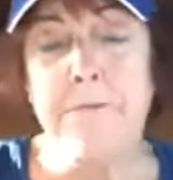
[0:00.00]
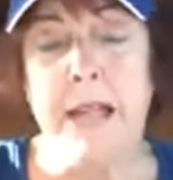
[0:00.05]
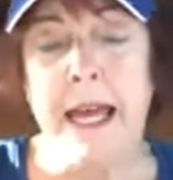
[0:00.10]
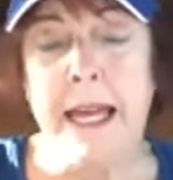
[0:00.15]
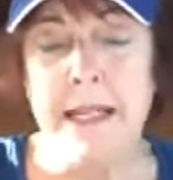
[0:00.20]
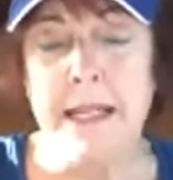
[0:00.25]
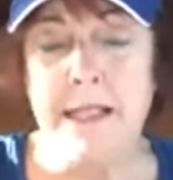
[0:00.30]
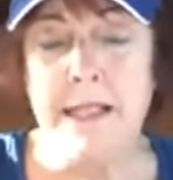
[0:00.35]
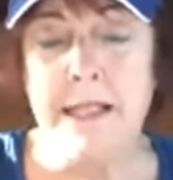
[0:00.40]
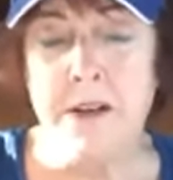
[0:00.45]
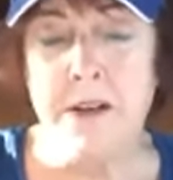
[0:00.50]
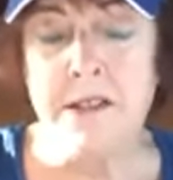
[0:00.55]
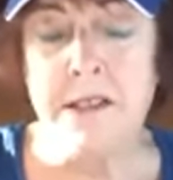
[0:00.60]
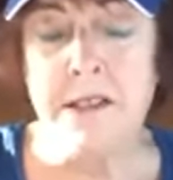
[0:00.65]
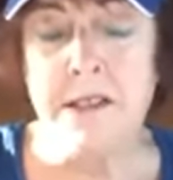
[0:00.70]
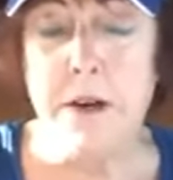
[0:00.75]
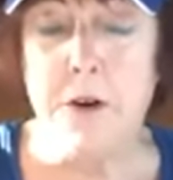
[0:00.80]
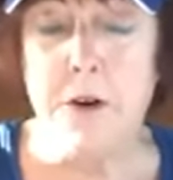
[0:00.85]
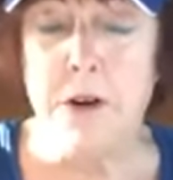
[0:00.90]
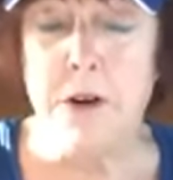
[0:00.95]
A flag
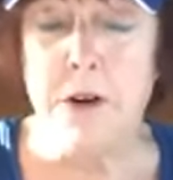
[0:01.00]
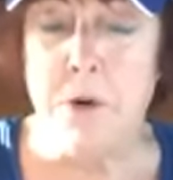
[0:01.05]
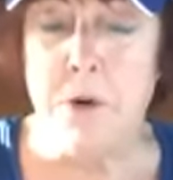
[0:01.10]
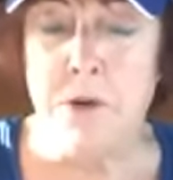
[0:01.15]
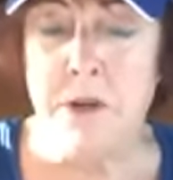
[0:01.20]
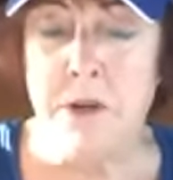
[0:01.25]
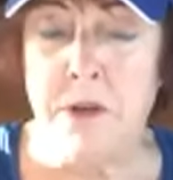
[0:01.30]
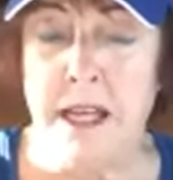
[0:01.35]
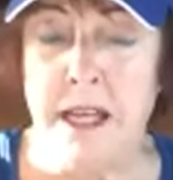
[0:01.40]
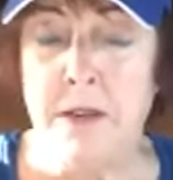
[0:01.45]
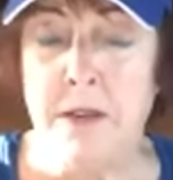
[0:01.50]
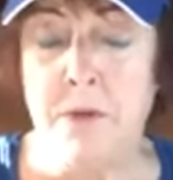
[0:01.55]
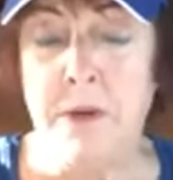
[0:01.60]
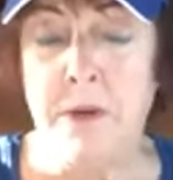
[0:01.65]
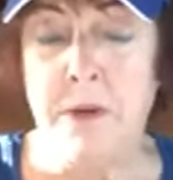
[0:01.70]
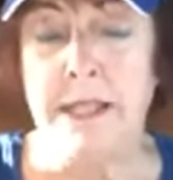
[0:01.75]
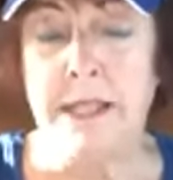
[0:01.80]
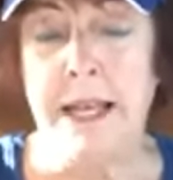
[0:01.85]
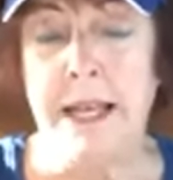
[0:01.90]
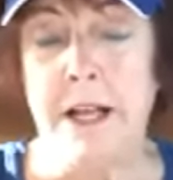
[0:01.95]
day
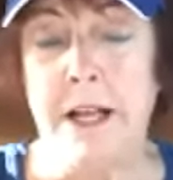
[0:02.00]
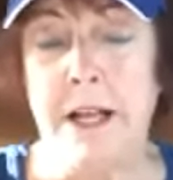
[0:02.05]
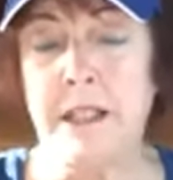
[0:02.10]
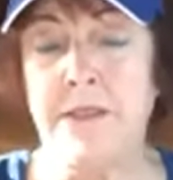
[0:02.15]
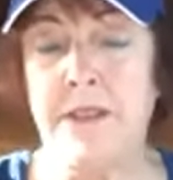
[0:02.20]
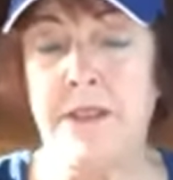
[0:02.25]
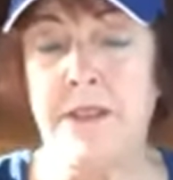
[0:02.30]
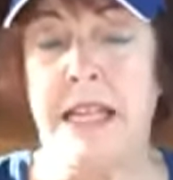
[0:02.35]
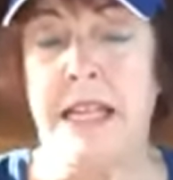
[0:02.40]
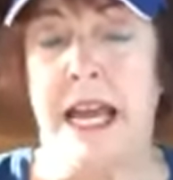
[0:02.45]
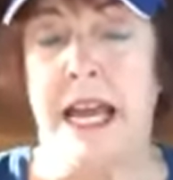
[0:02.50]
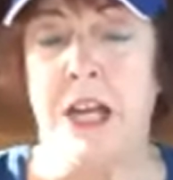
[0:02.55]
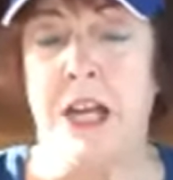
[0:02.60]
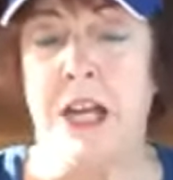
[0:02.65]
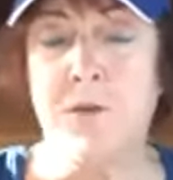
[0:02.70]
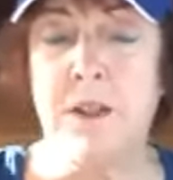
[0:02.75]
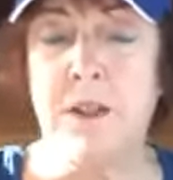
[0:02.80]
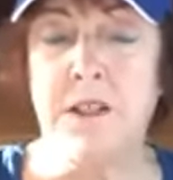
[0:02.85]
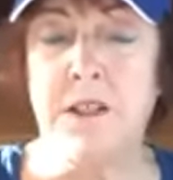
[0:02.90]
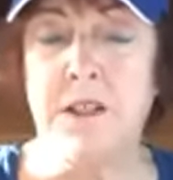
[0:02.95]
ceremony was held at the
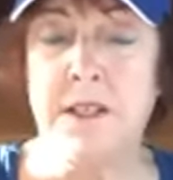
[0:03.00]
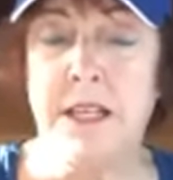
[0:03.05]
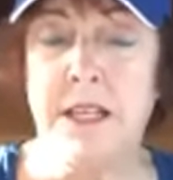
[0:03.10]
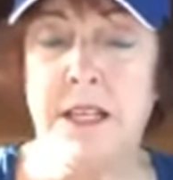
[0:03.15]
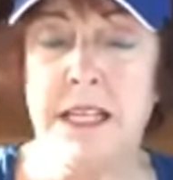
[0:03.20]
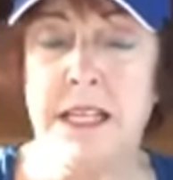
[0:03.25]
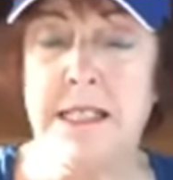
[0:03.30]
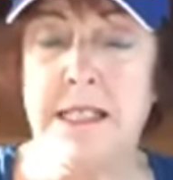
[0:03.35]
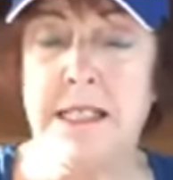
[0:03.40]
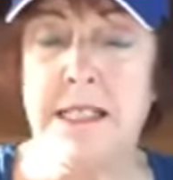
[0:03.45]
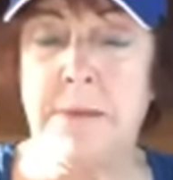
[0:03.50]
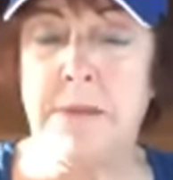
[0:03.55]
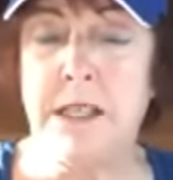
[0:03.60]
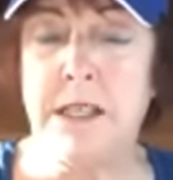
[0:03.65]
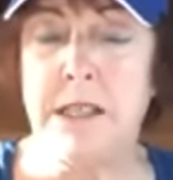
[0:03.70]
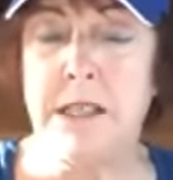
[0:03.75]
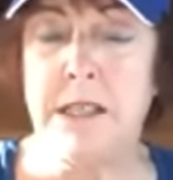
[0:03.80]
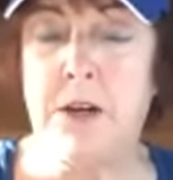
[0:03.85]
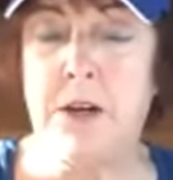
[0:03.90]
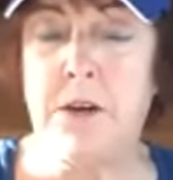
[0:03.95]
Nashville City
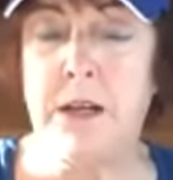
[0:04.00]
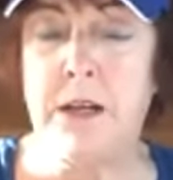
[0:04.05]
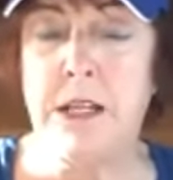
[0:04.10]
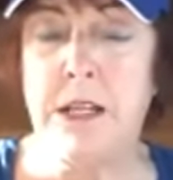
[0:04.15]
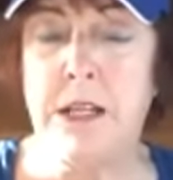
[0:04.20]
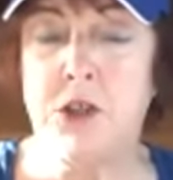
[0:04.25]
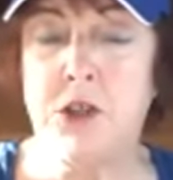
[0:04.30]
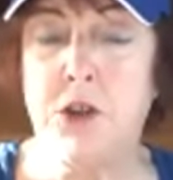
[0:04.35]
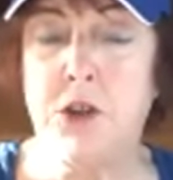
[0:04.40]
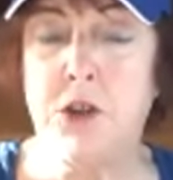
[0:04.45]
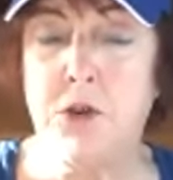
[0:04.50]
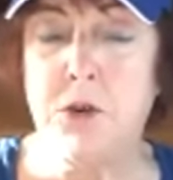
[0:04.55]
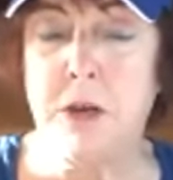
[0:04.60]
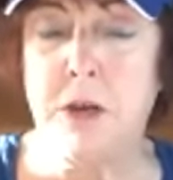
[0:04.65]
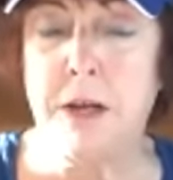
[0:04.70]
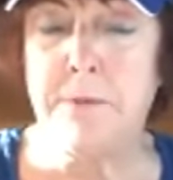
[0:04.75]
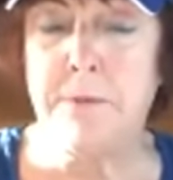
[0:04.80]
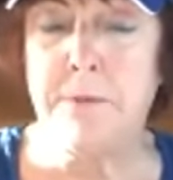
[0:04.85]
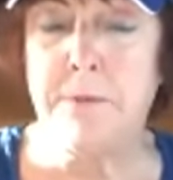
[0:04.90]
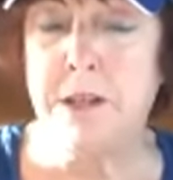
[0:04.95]
Cemetery
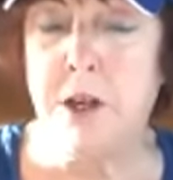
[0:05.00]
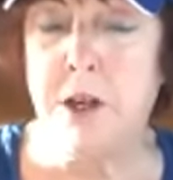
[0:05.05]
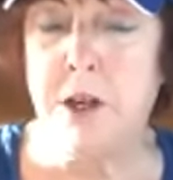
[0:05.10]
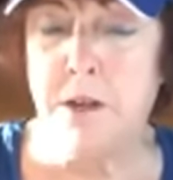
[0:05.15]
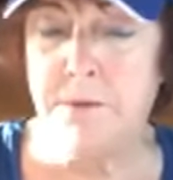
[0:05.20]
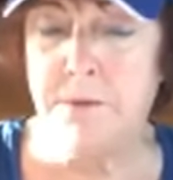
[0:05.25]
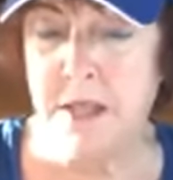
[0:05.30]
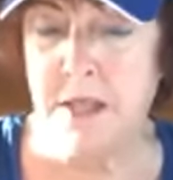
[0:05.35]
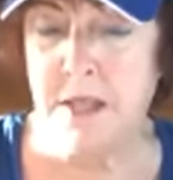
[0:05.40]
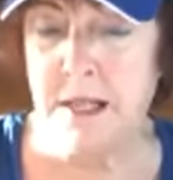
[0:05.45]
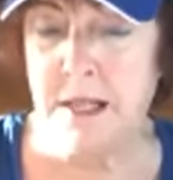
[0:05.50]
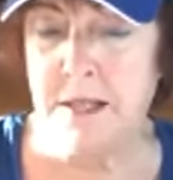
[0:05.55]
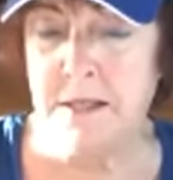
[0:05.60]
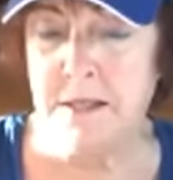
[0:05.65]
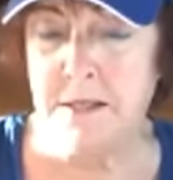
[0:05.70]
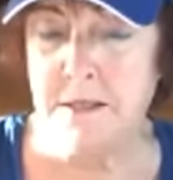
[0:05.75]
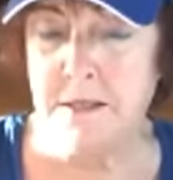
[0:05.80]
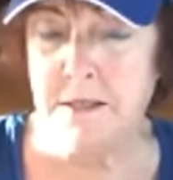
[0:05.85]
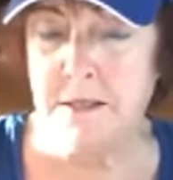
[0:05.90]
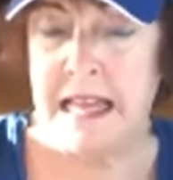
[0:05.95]
to observe
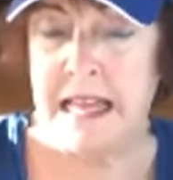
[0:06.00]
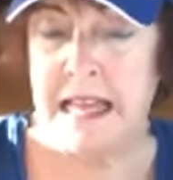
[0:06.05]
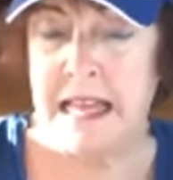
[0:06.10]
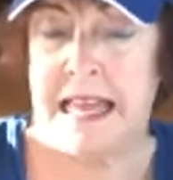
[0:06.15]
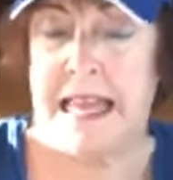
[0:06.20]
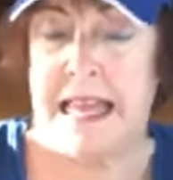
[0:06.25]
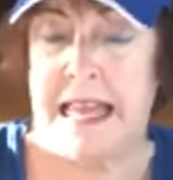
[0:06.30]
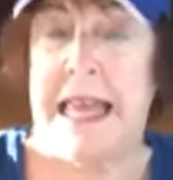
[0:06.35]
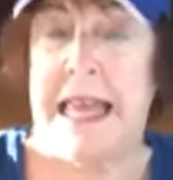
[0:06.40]
this,